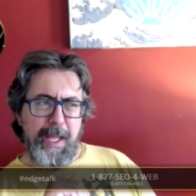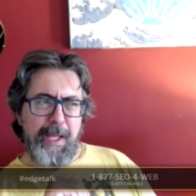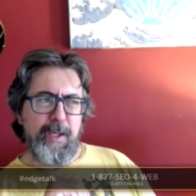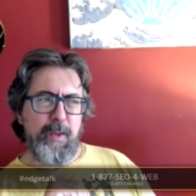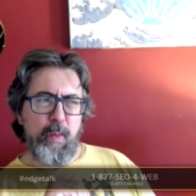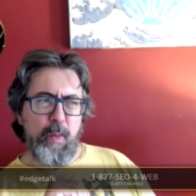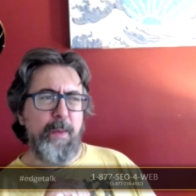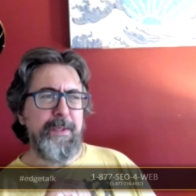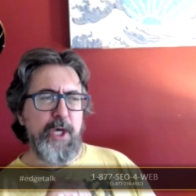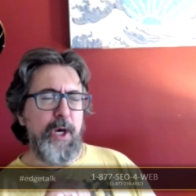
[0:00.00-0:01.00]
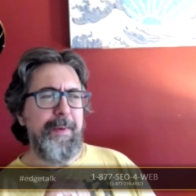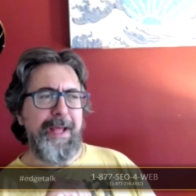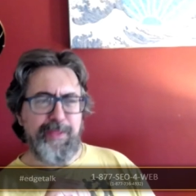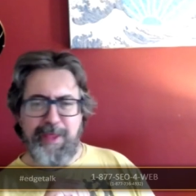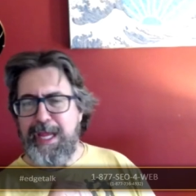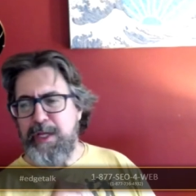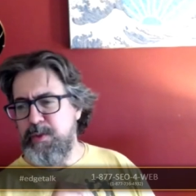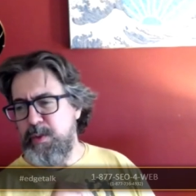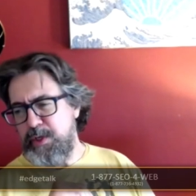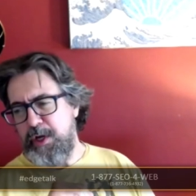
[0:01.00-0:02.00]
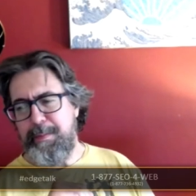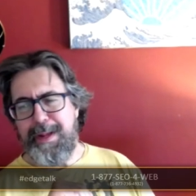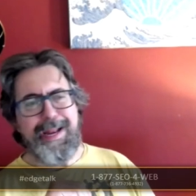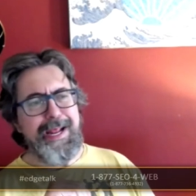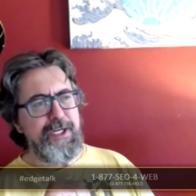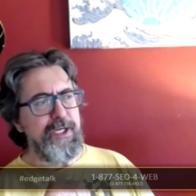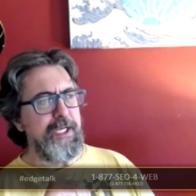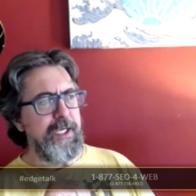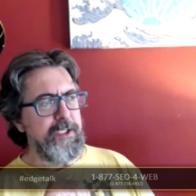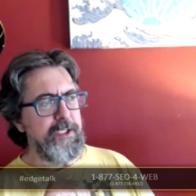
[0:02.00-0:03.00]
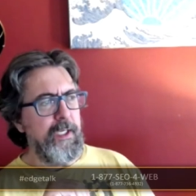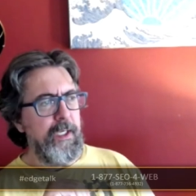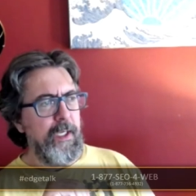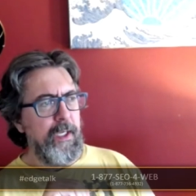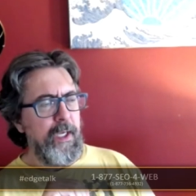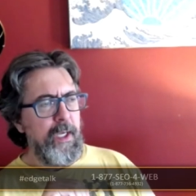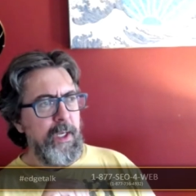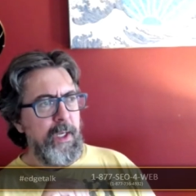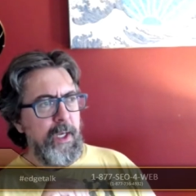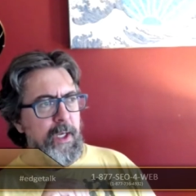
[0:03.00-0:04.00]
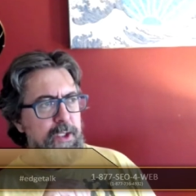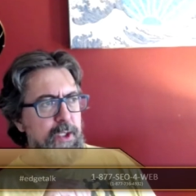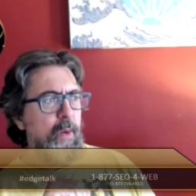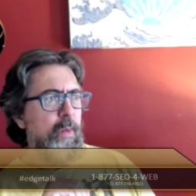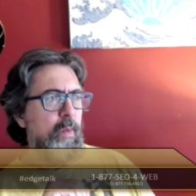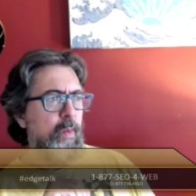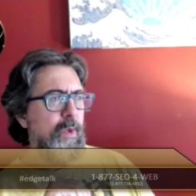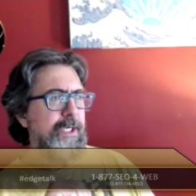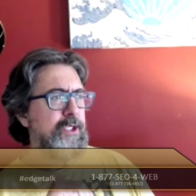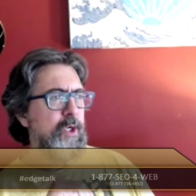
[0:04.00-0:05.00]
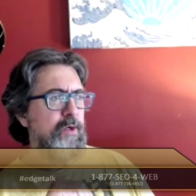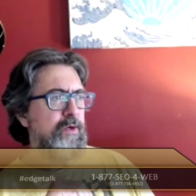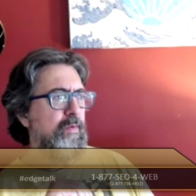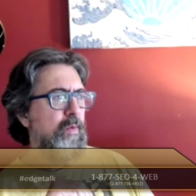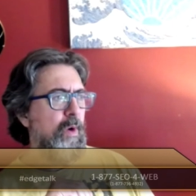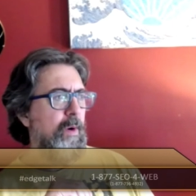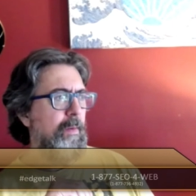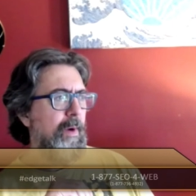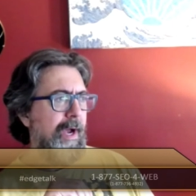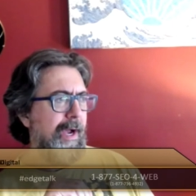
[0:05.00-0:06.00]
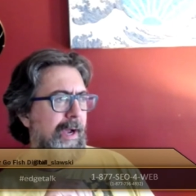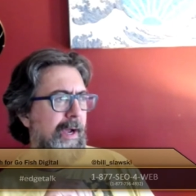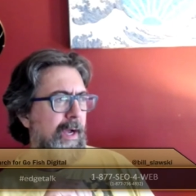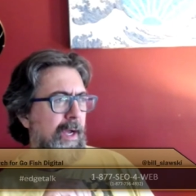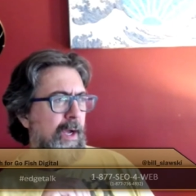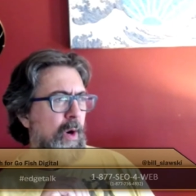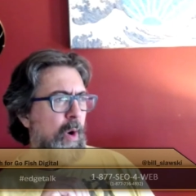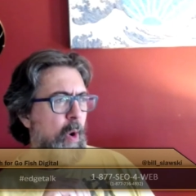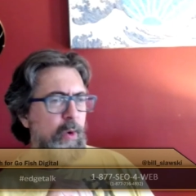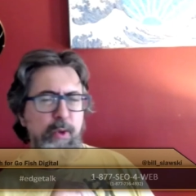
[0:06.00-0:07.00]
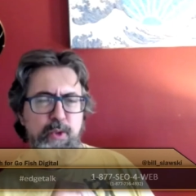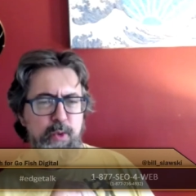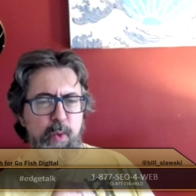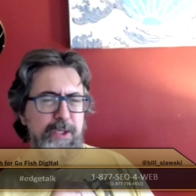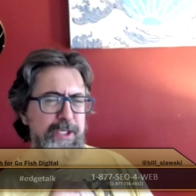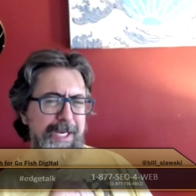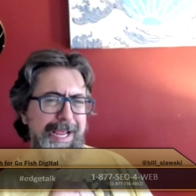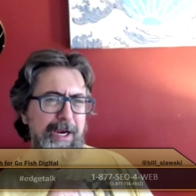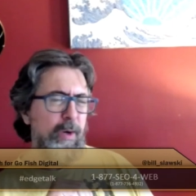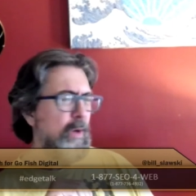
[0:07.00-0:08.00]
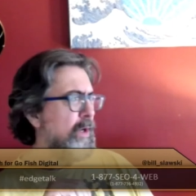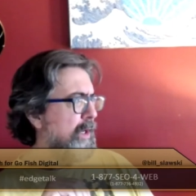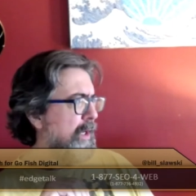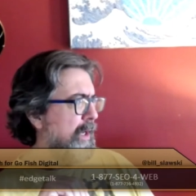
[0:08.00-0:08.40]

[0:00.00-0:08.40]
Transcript: And when we talk about things, we're talking about entities. Right. So we search for uh, Arnold Schwarzenegger,